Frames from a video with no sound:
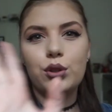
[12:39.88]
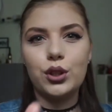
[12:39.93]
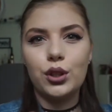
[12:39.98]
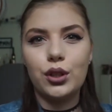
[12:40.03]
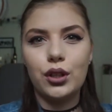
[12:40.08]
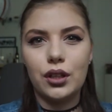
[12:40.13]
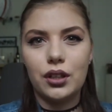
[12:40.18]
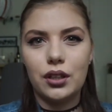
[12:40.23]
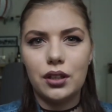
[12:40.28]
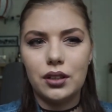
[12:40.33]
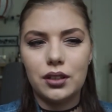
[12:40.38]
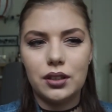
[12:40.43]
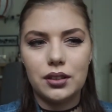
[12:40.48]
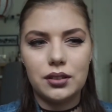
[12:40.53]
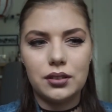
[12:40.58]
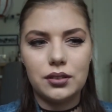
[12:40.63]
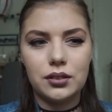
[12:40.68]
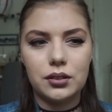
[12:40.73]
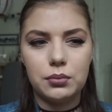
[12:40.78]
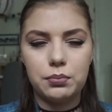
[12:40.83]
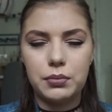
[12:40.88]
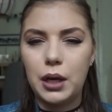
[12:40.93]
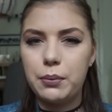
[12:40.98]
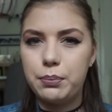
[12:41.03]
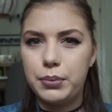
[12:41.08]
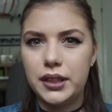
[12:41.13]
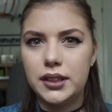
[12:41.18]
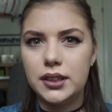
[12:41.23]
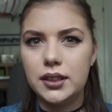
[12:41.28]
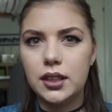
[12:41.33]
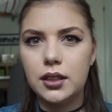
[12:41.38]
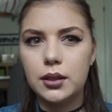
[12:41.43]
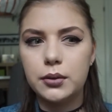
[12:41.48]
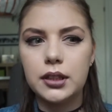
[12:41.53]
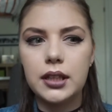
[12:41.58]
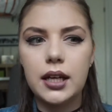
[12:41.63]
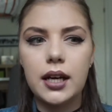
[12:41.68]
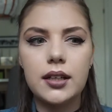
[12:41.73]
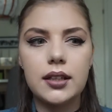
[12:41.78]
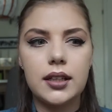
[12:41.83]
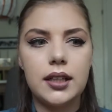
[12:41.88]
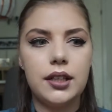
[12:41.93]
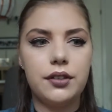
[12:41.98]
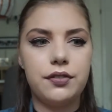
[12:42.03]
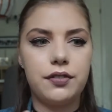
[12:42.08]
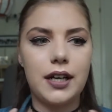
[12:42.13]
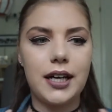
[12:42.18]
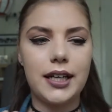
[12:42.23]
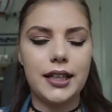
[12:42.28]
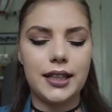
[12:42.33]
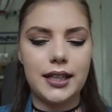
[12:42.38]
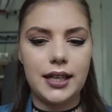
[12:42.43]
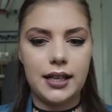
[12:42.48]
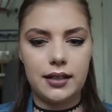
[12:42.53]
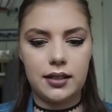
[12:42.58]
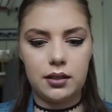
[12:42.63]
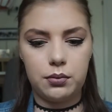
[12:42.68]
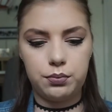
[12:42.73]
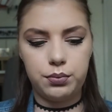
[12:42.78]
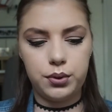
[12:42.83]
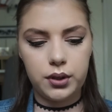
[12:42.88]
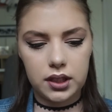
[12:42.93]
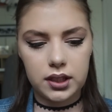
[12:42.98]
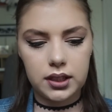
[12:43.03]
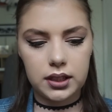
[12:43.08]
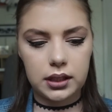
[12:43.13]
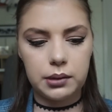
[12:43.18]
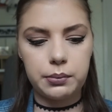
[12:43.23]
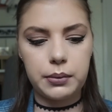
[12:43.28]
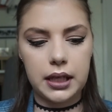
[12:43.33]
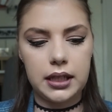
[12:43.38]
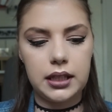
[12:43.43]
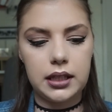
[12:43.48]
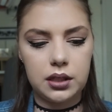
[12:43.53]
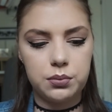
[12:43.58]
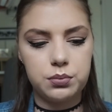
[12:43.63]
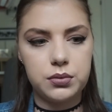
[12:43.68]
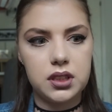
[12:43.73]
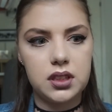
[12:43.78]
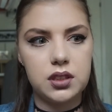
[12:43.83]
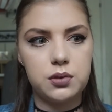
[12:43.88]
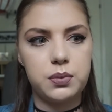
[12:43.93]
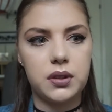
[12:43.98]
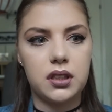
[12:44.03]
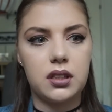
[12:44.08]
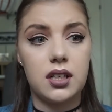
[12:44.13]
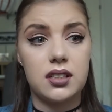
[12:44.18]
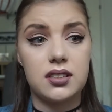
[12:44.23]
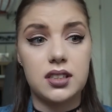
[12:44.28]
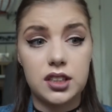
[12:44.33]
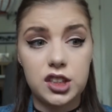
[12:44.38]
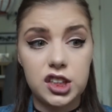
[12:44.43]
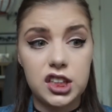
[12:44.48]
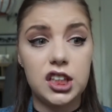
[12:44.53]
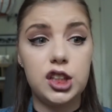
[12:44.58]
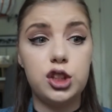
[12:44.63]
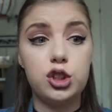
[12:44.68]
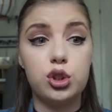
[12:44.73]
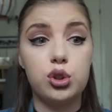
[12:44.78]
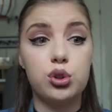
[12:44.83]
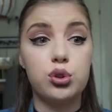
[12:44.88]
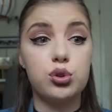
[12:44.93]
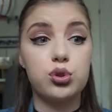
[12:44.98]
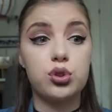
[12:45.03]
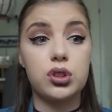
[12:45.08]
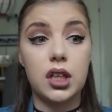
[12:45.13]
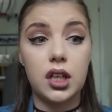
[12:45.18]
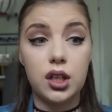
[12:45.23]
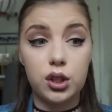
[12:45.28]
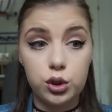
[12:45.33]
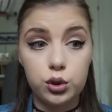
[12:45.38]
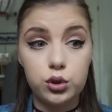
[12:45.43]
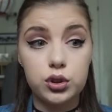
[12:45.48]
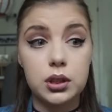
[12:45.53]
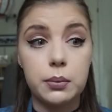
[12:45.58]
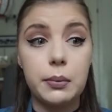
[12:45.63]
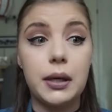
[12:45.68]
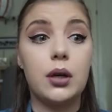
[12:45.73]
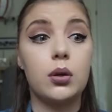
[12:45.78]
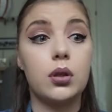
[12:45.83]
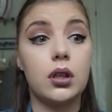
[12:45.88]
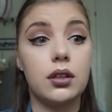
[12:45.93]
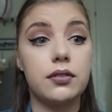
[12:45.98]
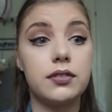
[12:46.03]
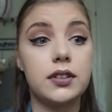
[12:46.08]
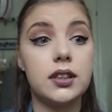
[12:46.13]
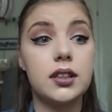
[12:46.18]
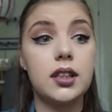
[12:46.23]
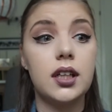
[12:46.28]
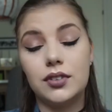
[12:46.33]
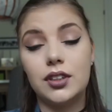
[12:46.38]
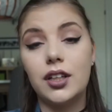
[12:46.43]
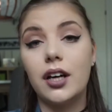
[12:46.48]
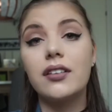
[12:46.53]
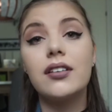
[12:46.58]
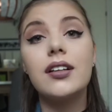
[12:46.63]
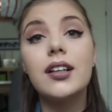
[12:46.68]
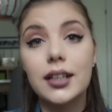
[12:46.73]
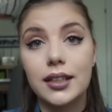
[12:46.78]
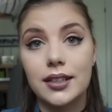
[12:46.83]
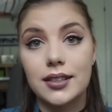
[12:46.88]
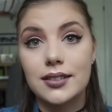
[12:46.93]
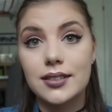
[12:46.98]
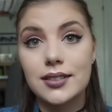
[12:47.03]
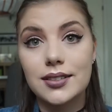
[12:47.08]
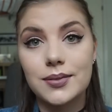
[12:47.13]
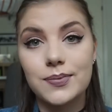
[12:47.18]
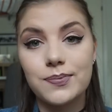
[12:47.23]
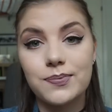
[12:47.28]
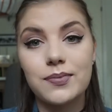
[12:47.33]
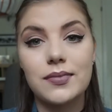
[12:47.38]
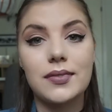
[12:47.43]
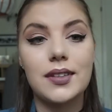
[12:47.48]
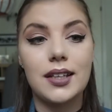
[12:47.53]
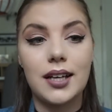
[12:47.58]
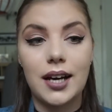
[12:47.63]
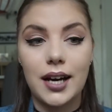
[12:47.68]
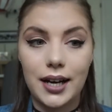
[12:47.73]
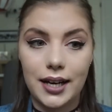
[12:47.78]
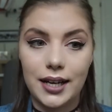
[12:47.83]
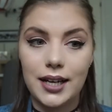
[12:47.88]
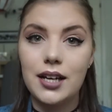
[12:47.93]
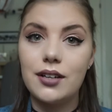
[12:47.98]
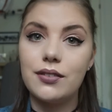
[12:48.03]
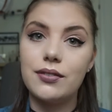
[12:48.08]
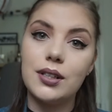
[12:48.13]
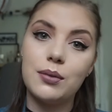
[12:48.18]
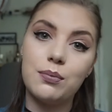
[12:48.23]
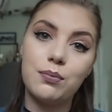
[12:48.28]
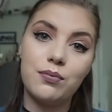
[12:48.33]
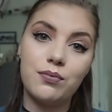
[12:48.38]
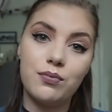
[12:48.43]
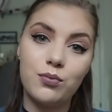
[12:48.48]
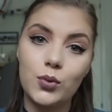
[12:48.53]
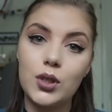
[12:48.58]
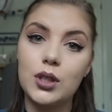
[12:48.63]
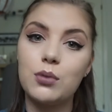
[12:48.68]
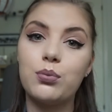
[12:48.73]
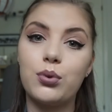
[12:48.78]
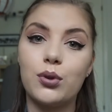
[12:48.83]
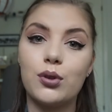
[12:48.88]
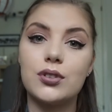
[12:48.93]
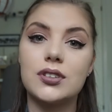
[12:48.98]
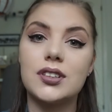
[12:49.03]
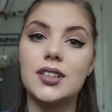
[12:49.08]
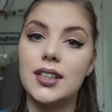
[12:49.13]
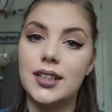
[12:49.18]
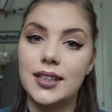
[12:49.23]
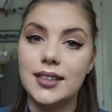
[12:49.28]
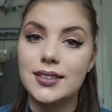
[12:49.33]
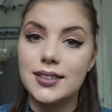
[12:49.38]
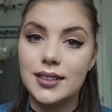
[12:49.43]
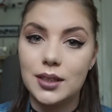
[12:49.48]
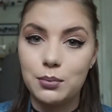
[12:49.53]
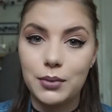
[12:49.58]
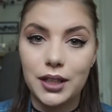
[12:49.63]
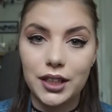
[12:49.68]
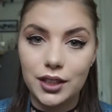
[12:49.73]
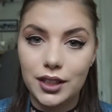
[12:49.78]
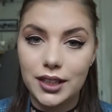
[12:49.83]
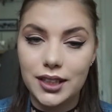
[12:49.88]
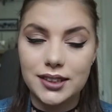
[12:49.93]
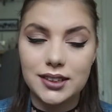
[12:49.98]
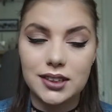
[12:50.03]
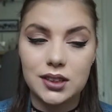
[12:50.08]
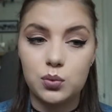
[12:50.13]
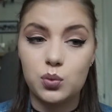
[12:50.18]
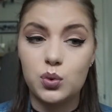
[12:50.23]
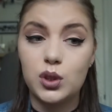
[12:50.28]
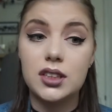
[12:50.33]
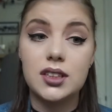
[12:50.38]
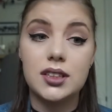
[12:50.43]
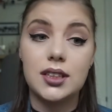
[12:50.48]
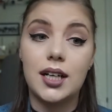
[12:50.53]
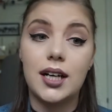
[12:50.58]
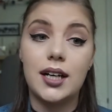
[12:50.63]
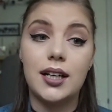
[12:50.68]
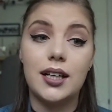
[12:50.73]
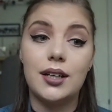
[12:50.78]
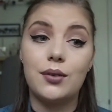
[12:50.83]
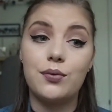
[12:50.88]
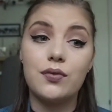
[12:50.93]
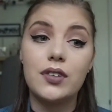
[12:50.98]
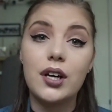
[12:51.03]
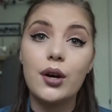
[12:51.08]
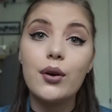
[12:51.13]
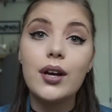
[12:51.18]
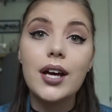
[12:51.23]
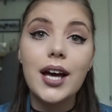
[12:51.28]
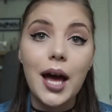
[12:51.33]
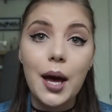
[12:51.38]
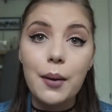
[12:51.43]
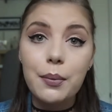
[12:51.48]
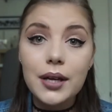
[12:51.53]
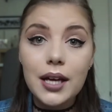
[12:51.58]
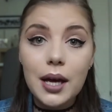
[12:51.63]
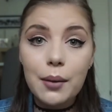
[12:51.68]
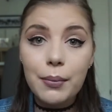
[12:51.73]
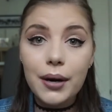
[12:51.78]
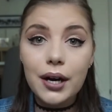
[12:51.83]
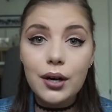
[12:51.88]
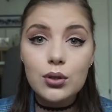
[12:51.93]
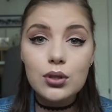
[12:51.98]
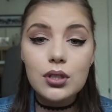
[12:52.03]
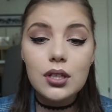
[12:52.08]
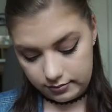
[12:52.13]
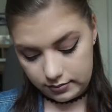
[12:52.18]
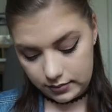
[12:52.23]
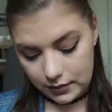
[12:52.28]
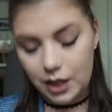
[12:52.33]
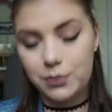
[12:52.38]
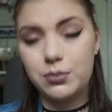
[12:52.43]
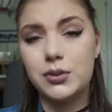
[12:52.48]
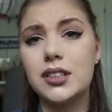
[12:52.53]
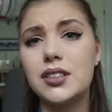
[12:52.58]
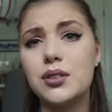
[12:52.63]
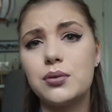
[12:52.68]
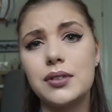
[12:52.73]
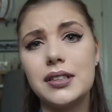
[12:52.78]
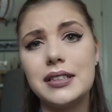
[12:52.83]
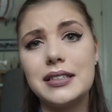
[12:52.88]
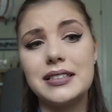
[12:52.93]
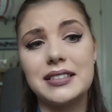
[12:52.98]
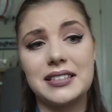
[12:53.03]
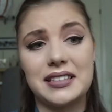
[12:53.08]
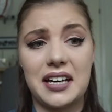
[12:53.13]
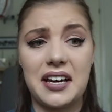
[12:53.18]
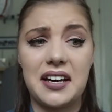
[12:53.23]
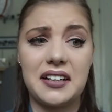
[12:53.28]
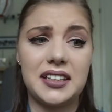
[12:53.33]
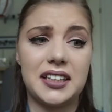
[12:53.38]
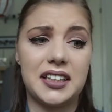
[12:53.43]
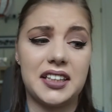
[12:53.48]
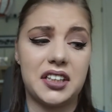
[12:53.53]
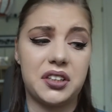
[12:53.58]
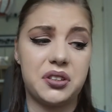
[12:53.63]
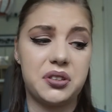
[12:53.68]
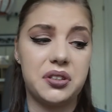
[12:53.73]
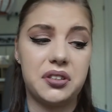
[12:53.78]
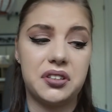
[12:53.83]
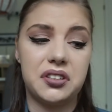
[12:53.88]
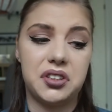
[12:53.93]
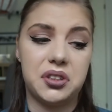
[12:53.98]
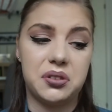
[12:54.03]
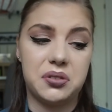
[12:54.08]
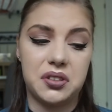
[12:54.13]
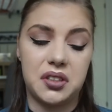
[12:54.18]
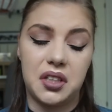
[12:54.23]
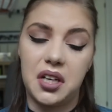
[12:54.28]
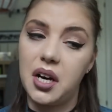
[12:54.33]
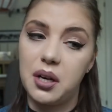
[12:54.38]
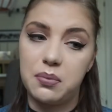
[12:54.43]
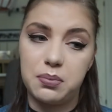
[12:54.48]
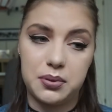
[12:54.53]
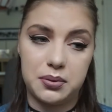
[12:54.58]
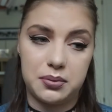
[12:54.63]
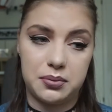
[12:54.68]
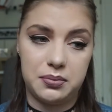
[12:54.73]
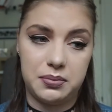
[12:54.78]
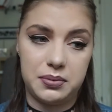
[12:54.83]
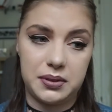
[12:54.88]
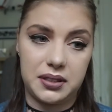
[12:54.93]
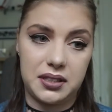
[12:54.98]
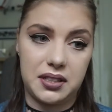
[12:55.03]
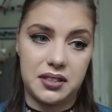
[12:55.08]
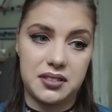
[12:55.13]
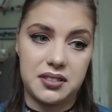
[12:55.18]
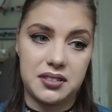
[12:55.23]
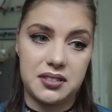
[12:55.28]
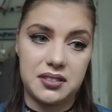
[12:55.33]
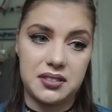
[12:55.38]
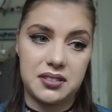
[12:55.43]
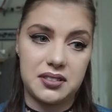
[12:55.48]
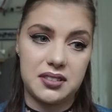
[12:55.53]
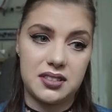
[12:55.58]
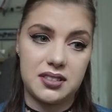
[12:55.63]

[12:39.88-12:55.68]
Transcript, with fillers: your opinion on that, if I can put it in my empties, because I did use a huge amount of it. Nonetheless, I have one bronzer less in my collection, which I am very happy about. I'm just really sad that I couldn't use it up, because